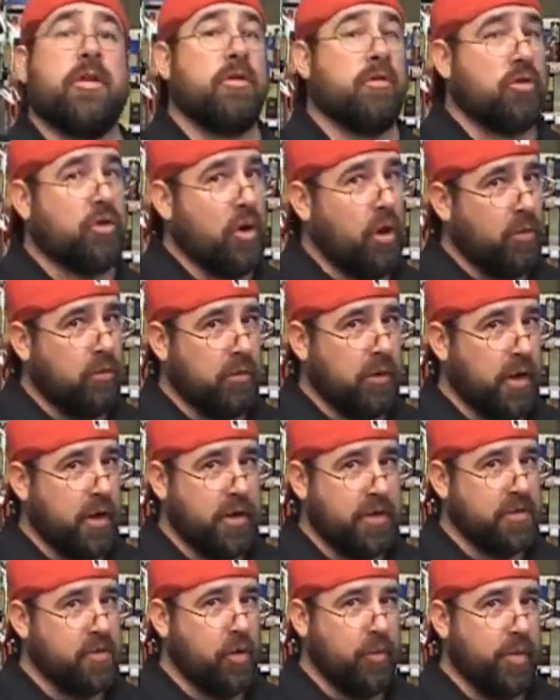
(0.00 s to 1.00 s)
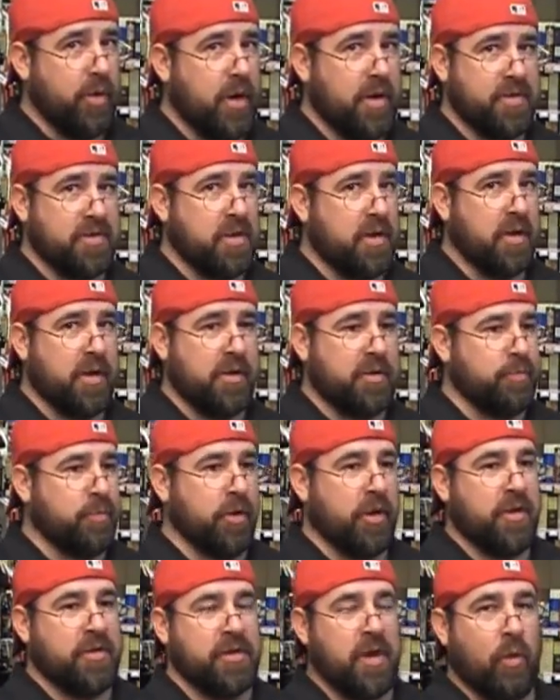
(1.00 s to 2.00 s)
and don't let us open on Sundays,
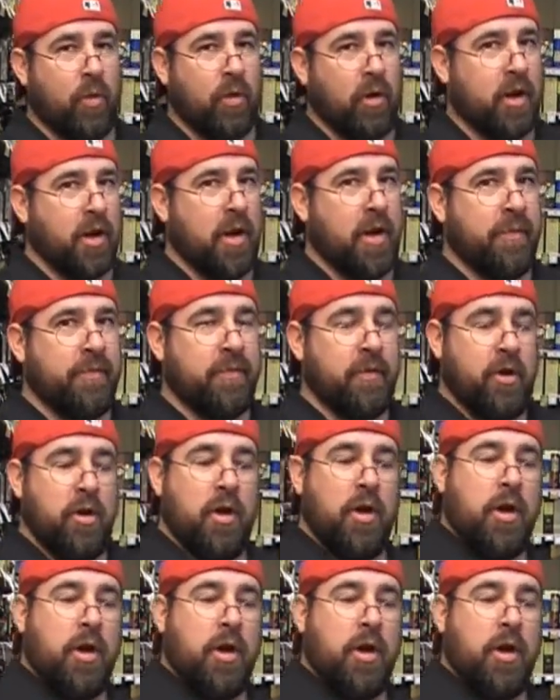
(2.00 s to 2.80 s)
please, I work enough,